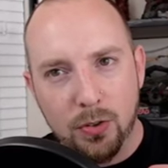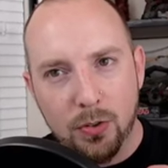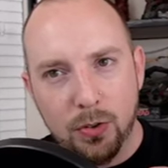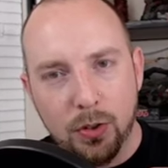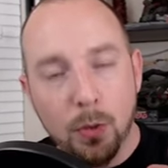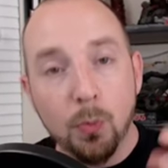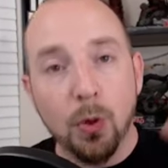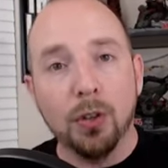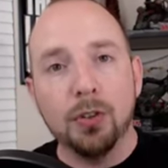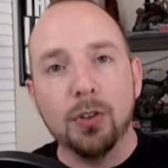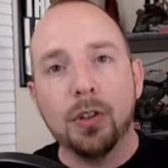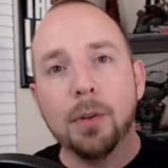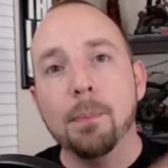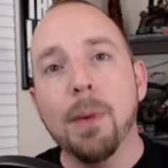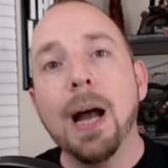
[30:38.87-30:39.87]
the, well,
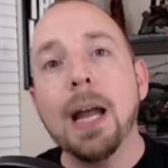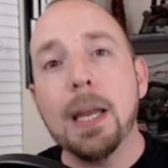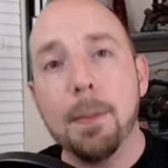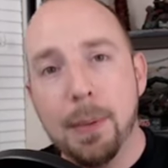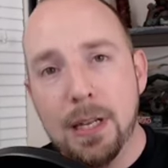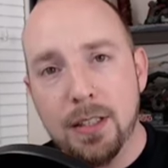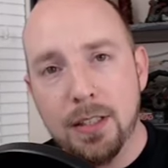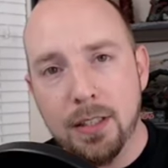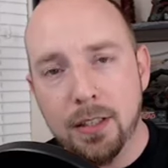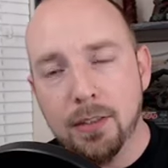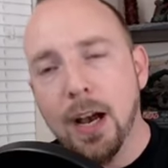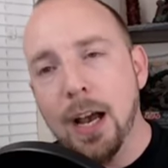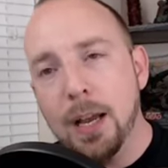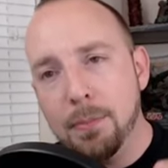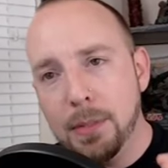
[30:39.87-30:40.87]
the, my opinion,
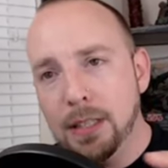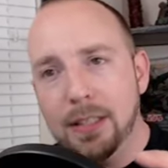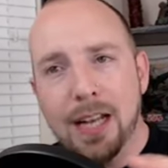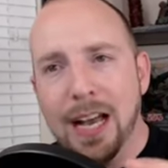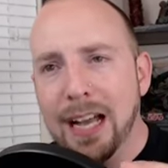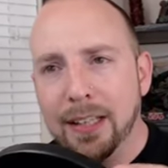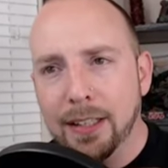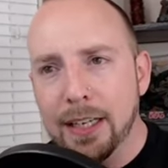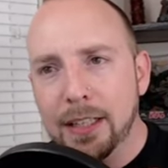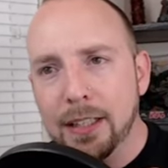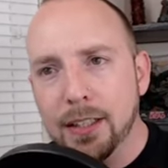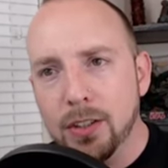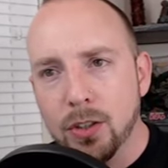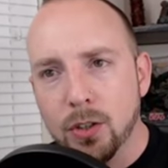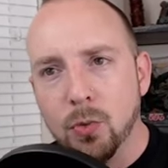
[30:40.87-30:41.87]
I mean, not
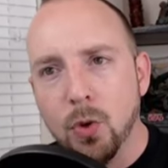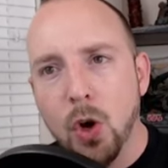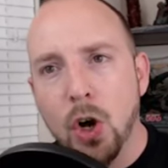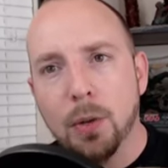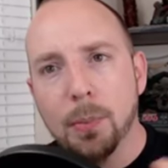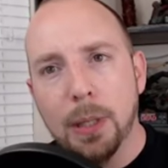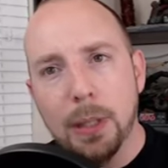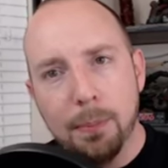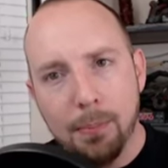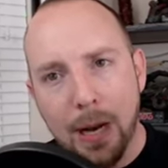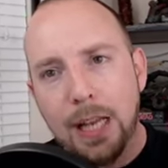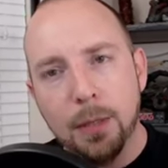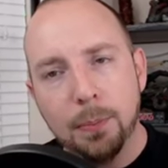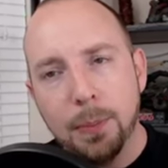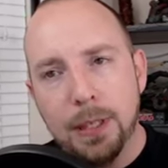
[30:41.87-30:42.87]
like you're wrong, but
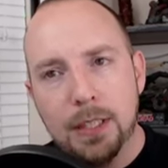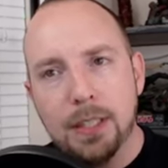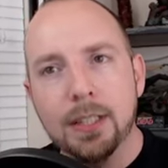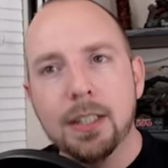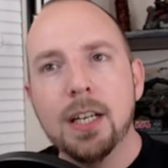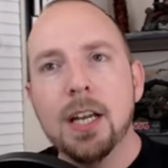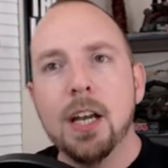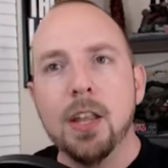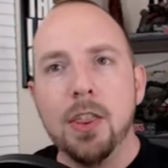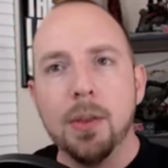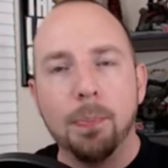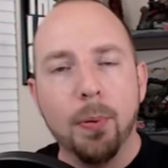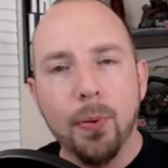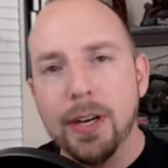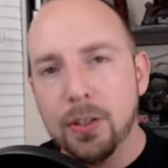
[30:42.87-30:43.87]
my opinion, the
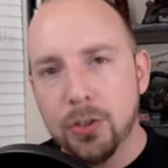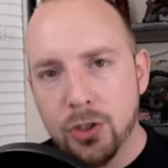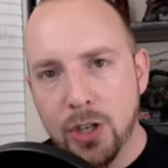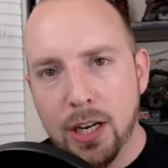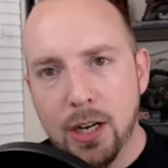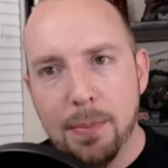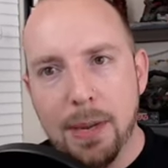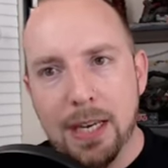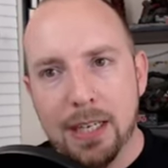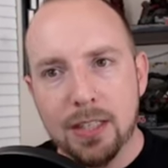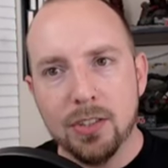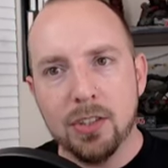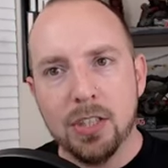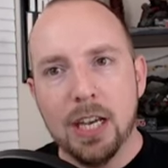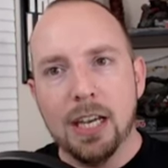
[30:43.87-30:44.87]
point I was trying to make
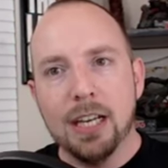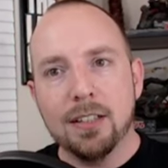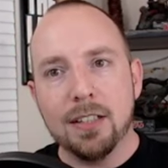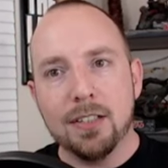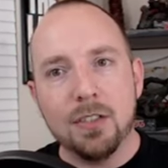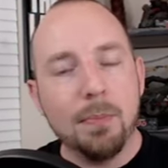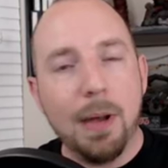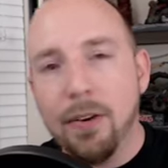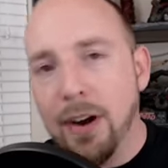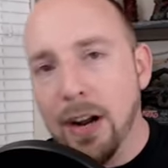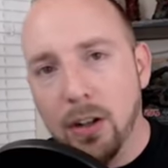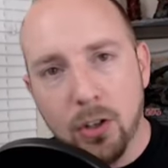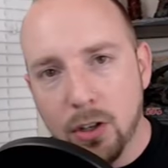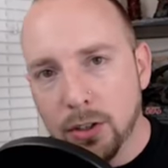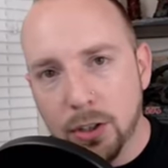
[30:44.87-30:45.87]
is it doesn't matter
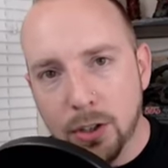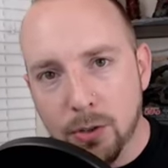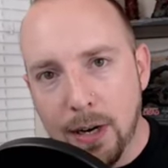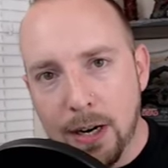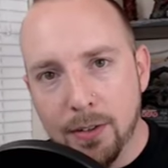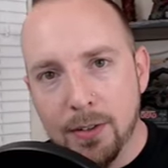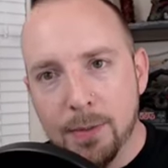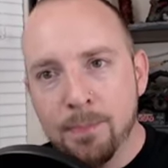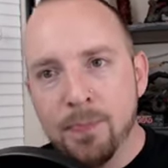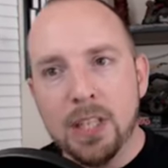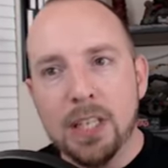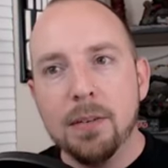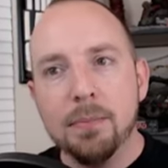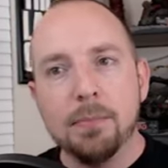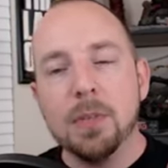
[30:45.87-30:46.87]
how long they're around.
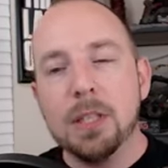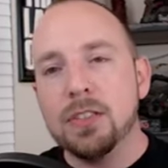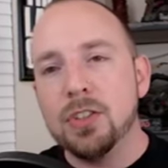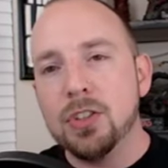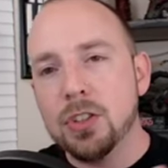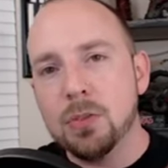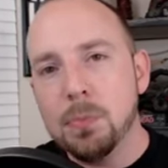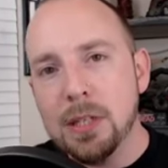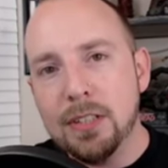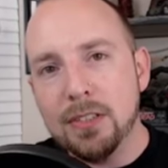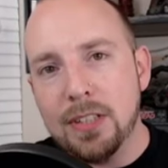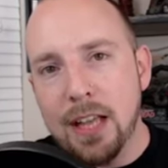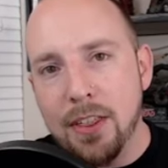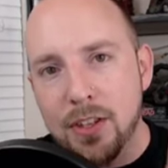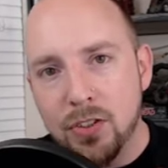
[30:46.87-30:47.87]
It, it just means
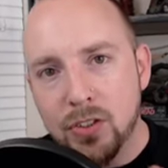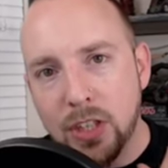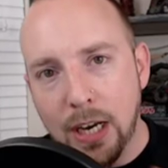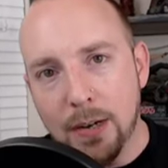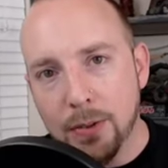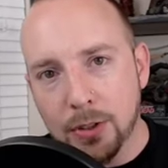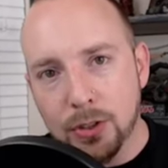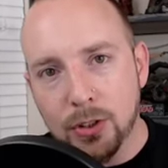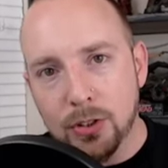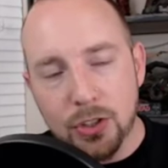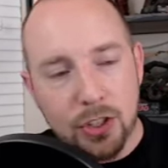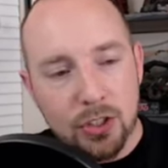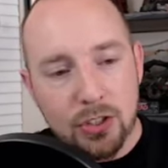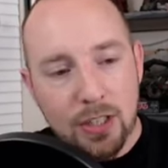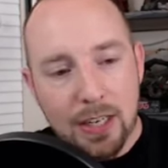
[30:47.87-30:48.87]
that this character
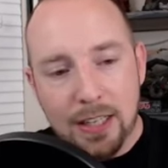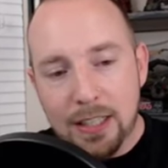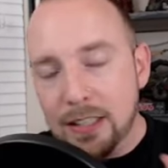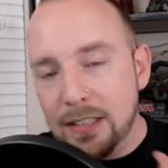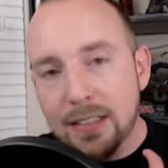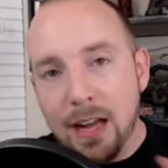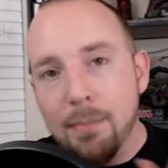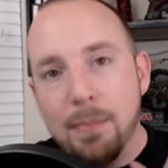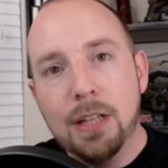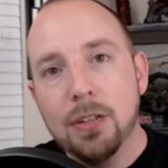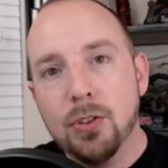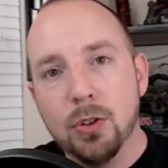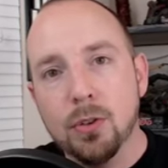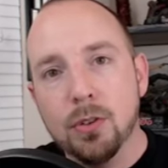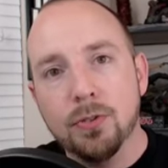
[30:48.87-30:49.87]
just is not meant
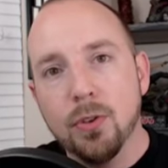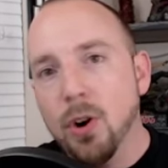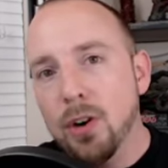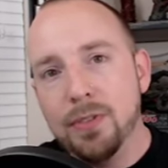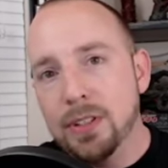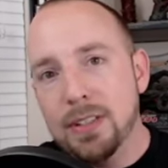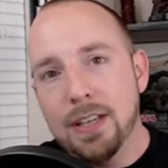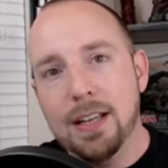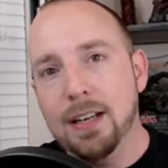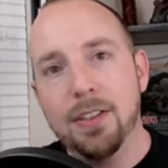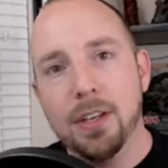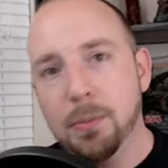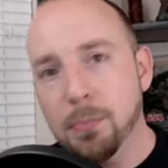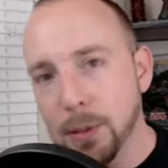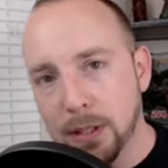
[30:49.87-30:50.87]
to evolve into
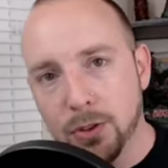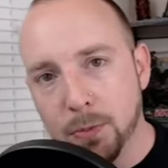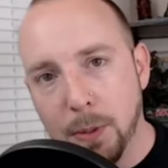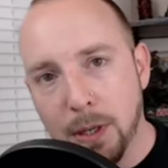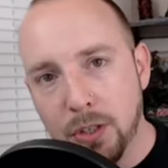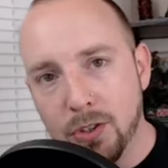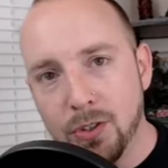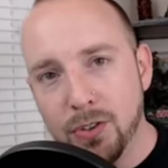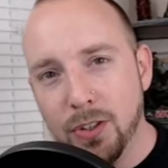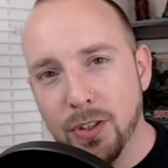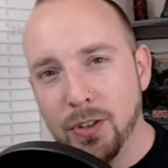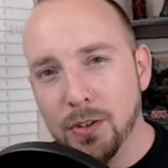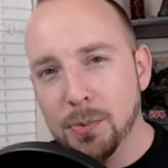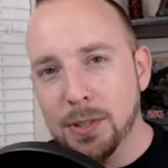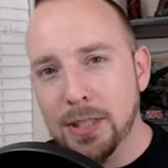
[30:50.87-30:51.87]
anything big or special. You
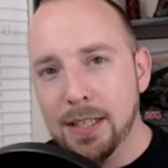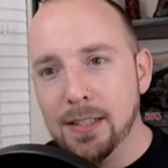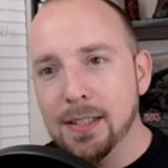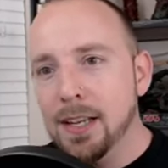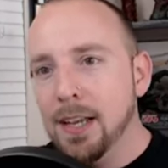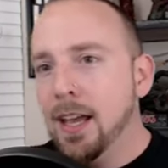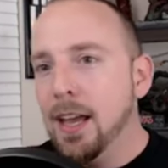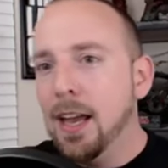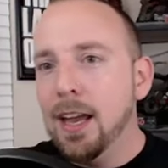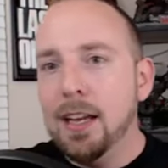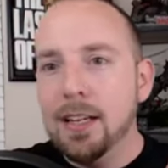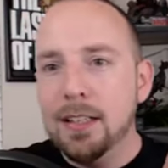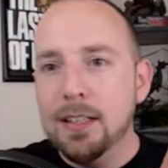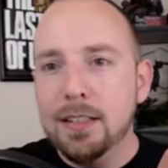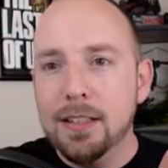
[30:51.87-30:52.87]
know what I'm saying?
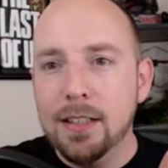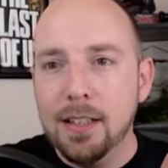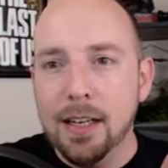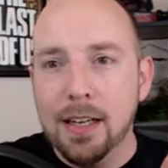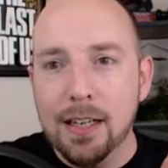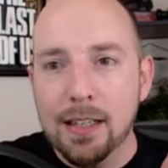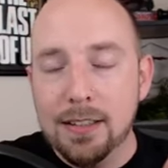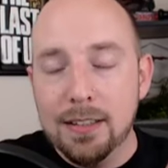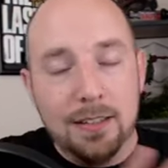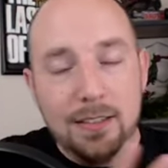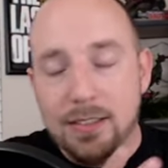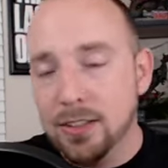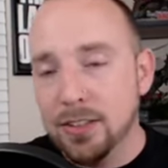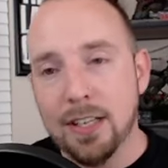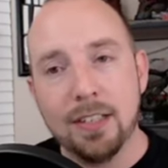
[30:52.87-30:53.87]
And uh,
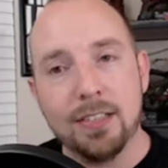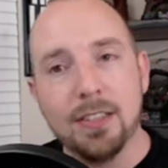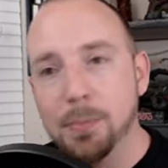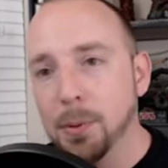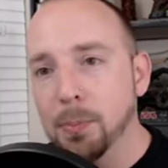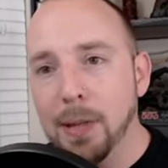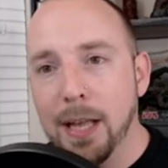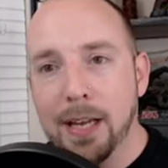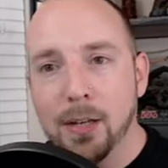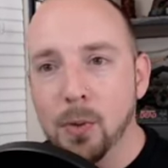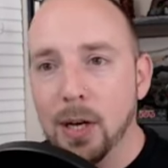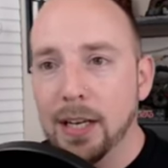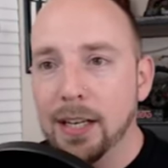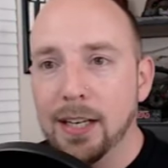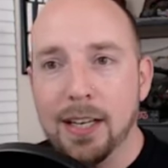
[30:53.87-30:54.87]
it's just that simple, black and
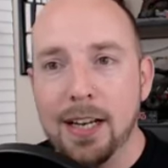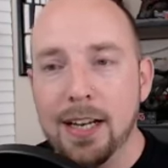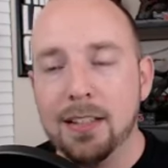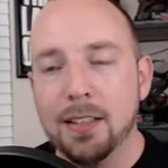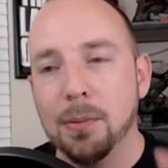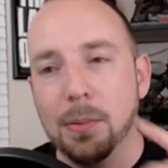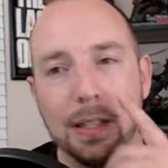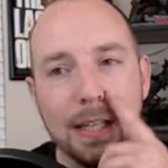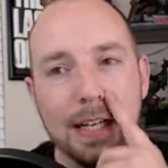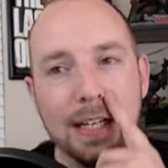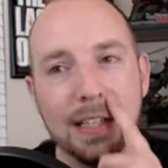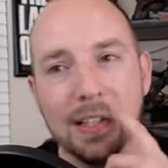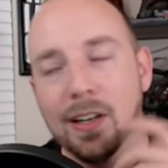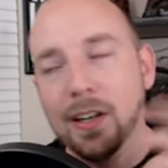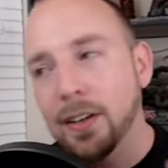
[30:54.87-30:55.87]
white. And I'd hate to be
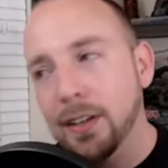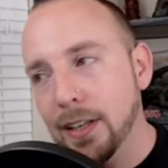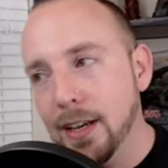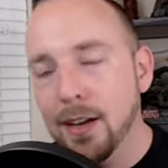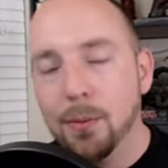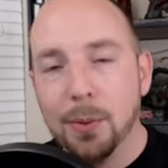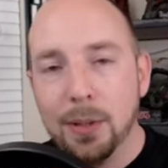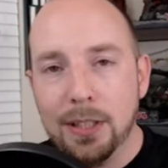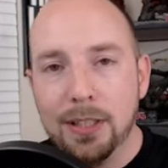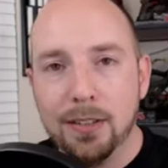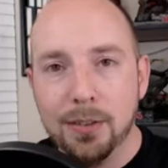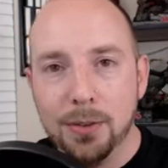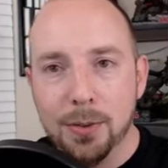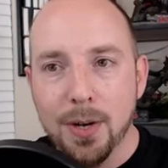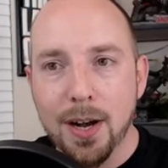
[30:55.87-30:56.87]
like, oh, yeah, we need
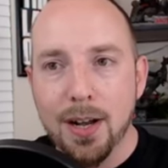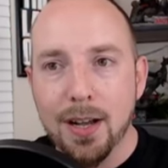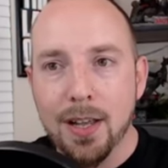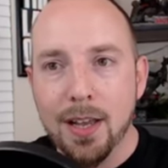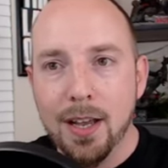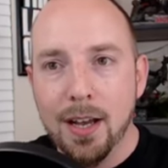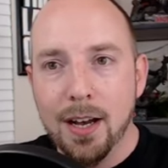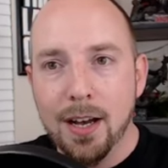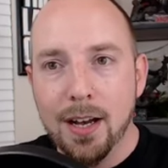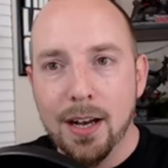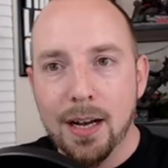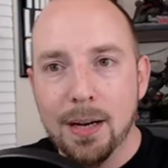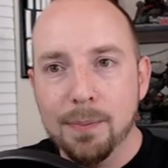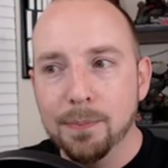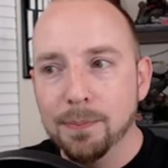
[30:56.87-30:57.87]
to uh,
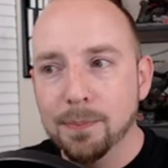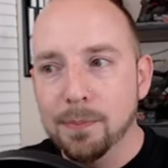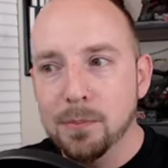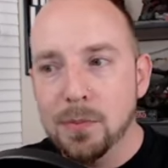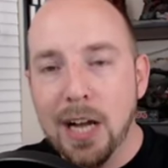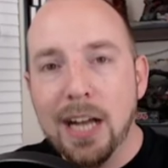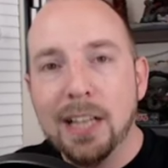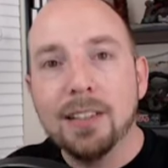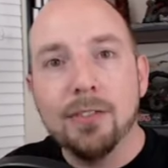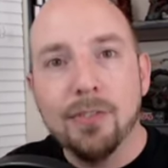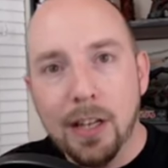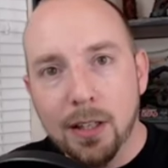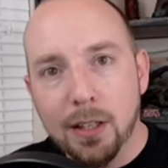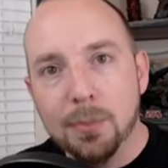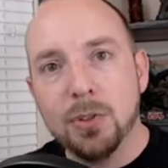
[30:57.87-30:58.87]
um, not
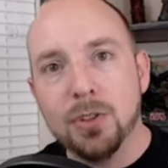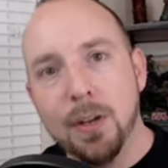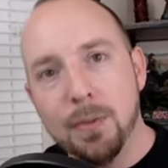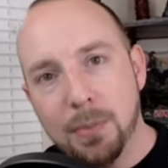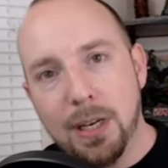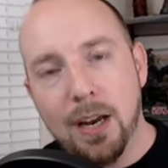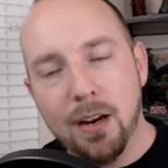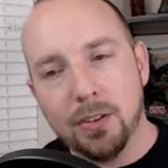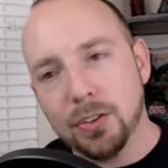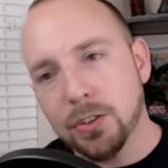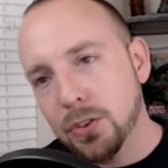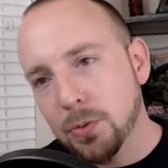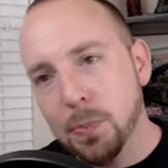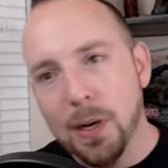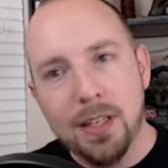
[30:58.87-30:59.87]
develop some
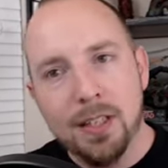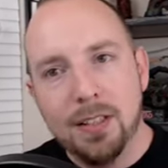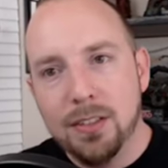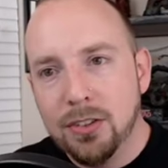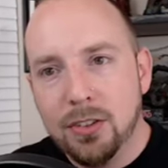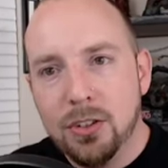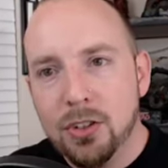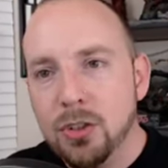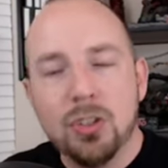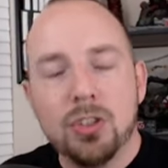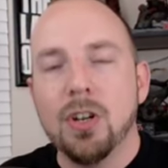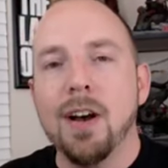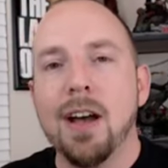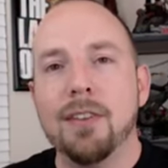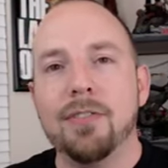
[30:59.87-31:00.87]
characters, but you just
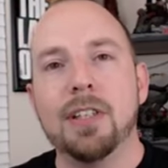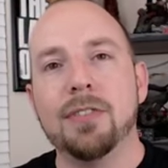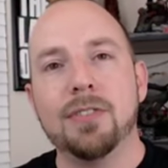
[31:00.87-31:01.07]
don't have enough